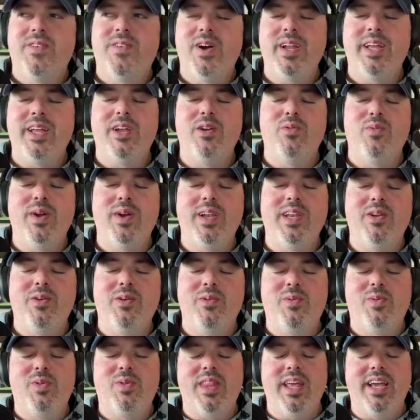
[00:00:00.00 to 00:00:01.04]
funny when
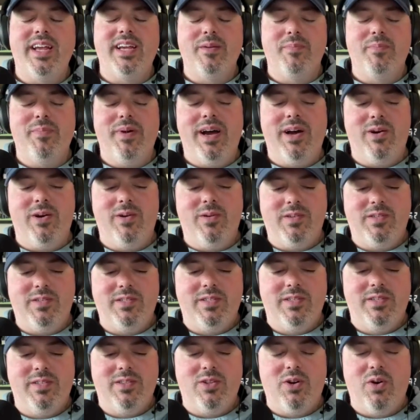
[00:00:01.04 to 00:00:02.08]
you think
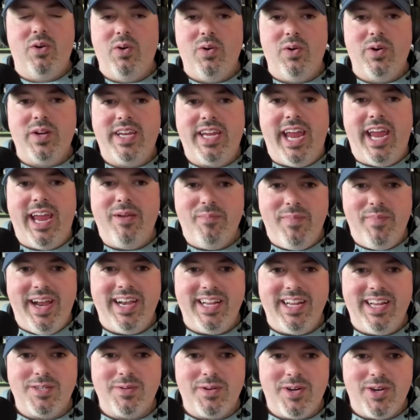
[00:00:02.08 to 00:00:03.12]
about the whole game
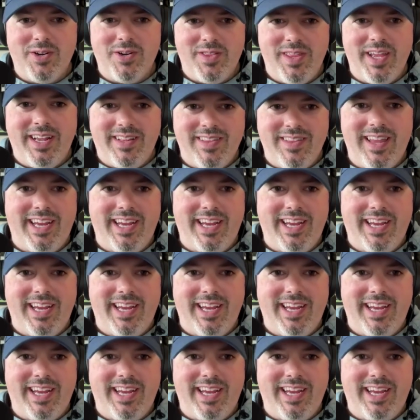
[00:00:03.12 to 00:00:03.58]
manager thing.